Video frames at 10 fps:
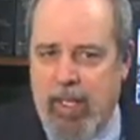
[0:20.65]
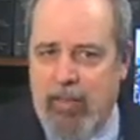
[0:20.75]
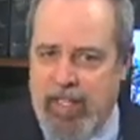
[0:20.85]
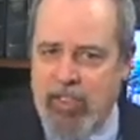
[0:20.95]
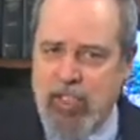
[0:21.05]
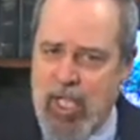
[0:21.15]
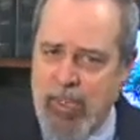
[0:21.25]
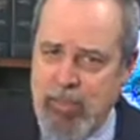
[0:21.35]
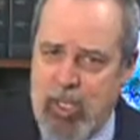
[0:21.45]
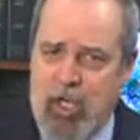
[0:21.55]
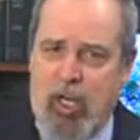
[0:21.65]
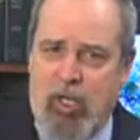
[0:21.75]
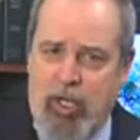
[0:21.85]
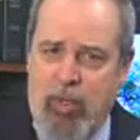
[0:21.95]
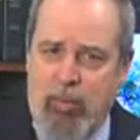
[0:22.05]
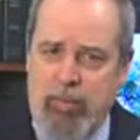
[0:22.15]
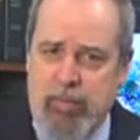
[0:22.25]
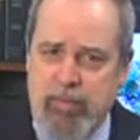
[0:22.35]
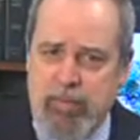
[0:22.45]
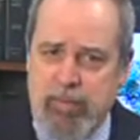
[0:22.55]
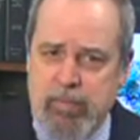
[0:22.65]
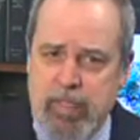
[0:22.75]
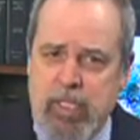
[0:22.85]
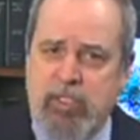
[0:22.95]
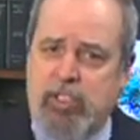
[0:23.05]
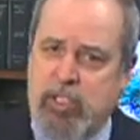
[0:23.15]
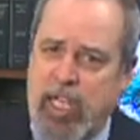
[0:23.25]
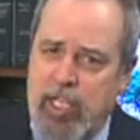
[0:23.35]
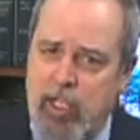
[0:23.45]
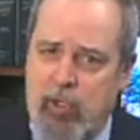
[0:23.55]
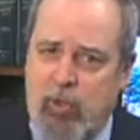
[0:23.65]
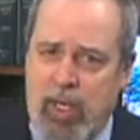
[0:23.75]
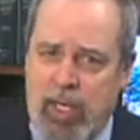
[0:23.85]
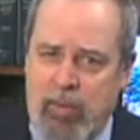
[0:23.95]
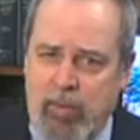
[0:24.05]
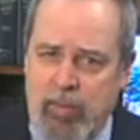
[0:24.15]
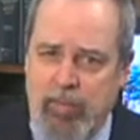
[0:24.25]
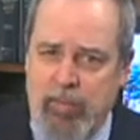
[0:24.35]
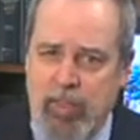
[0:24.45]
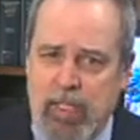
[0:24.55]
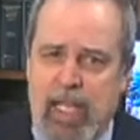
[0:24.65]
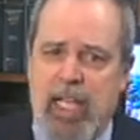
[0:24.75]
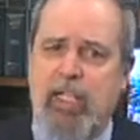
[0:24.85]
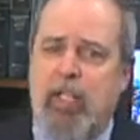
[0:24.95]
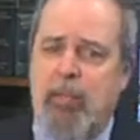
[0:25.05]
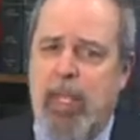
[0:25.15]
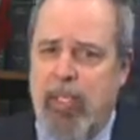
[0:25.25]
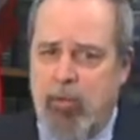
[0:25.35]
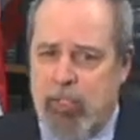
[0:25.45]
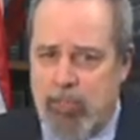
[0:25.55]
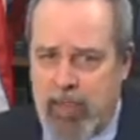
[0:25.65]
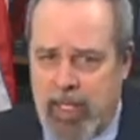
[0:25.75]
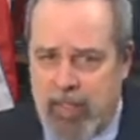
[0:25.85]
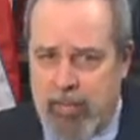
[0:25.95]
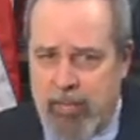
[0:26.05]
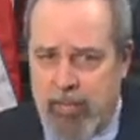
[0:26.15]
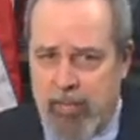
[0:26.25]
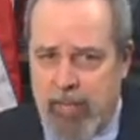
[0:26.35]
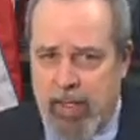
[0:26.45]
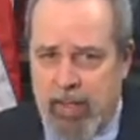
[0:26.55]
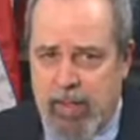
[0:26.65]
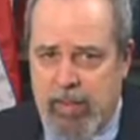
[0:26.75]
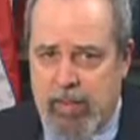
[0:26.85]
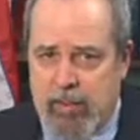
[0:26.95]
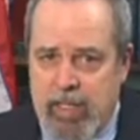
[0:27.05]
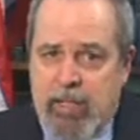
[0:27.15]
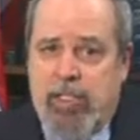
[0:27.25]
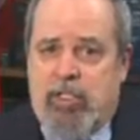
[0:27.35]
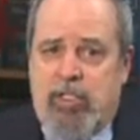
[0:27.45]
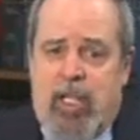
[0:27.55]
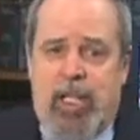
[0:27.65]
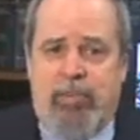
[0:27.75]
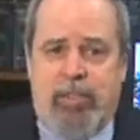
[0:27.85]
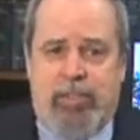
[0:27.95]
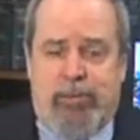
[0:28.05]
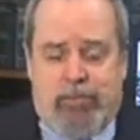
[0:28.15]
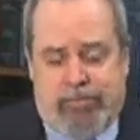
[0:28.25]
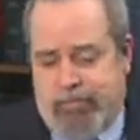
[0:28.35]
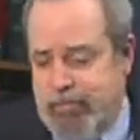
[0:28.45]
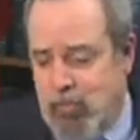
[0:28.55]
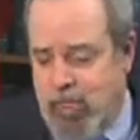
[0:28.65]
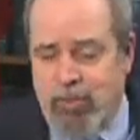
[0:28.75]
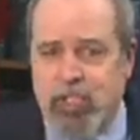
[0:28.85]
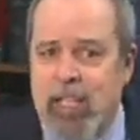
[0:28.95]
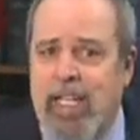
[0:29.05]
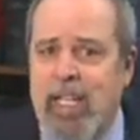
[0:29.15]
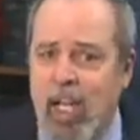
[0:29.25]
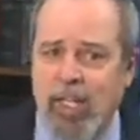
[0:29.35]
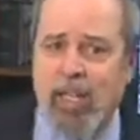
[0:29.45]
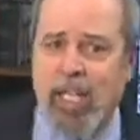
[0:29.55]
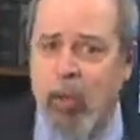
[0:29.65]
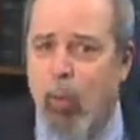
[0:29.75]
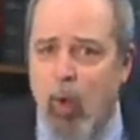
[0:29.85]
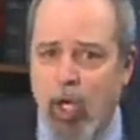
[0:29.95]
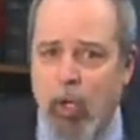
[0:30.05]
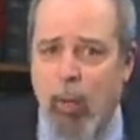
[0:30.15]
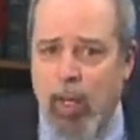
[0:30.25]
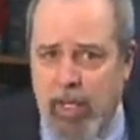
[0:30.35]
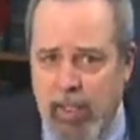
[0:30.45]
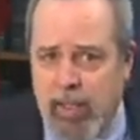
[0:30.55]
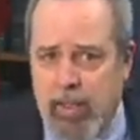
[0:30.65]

There's a time to argue, to stand your ground, and to demand respect. And there's a time to, say nothing and walk away.